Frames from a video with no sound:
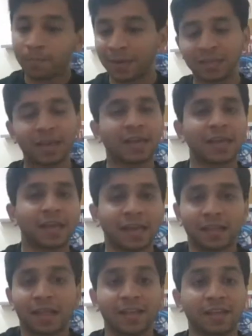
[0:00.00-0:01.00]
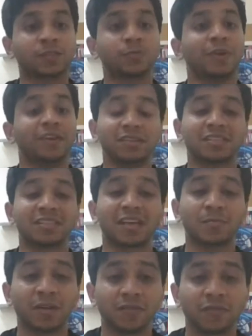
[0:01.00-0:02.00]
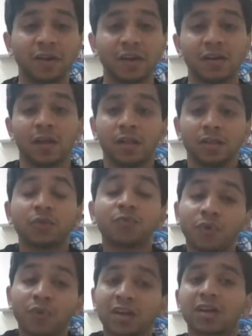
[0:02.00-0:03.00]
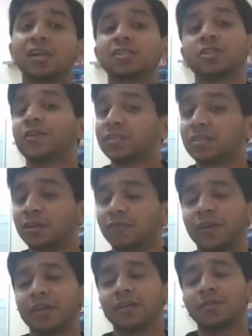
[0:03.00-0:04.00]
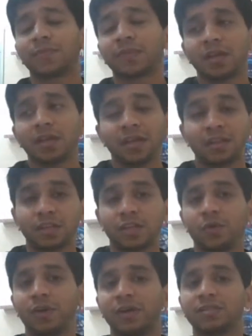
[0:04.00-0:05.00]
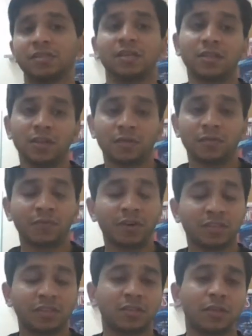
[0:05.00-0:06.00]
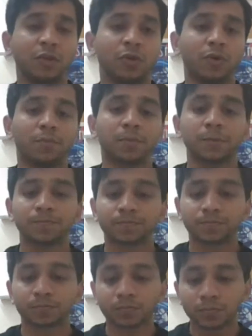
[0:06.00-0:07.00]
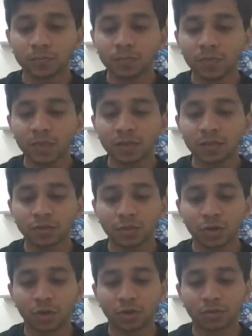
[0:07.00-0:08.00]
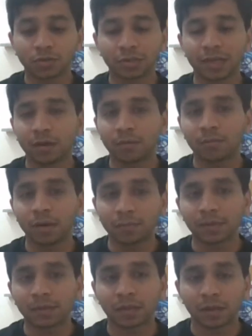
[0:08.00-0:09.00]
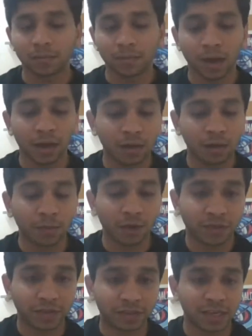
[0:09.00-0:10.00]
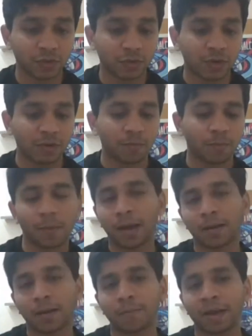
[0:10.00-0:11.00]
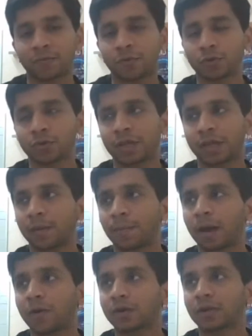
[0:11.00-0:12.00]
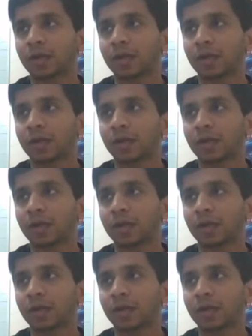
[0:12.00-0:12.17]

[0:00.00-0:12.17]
But then again, like experiences can be different. The work culture is different in the U.S. in the versus Europe. So so there are multiple a number of things that you uh, might want to think about.